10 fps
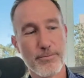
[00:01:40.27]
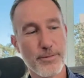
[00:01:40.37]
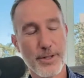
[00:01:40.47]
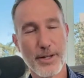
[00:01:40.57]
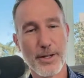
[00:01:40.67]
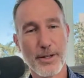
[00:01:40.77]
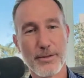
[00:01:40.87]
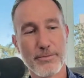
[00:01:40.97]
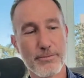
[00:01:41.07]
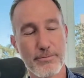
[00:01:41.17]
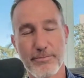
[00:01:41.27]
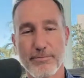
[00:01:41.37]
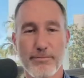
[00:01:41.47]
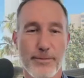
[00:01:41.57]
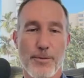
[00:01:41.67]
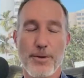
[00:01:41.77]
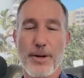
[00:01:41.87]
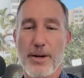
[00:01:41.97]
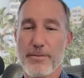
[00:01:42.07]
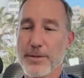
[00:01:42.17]
the uh,
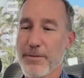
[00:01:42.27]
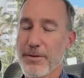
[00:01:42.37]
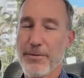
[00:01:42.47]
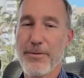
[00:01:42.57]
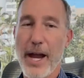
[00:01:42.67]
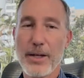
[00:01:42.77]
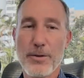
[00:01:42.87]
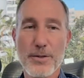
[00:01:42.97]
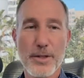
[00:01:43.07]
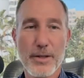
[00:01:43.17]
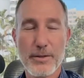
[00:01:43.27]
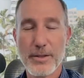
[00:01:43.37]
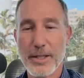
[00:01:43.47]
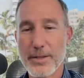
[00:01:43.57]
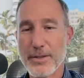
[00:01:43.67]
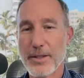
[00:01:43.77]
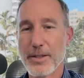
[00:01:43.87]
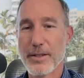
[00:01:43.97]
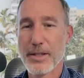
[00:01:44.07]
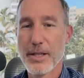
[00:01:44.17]
different different factors that that's
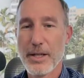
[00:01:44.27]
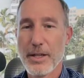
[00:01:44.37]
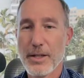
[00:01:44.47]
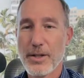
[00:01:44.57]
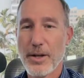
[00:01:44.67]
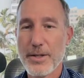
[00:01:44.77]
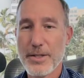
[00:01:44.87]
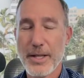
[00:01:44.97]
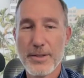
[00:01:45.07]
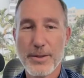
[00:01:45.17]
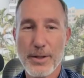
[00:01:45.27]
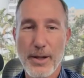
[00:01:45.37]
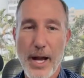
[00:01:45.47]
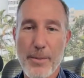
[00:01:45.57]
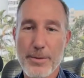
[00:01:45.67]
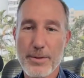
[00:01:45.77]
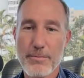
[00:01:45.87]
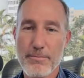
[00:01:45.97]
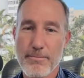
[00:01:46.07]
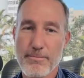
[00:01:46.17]
uh, caused things to collapse.
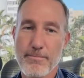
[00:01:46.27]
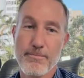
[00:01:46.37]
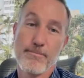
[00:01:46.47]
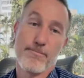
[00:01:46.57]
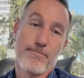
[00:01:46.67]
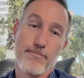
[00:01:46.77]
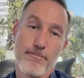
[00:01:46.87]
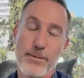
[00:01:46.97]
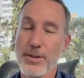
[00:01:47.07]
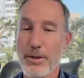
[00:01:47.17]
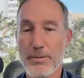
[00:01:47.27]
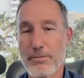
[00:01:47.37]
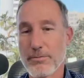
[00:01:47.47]
So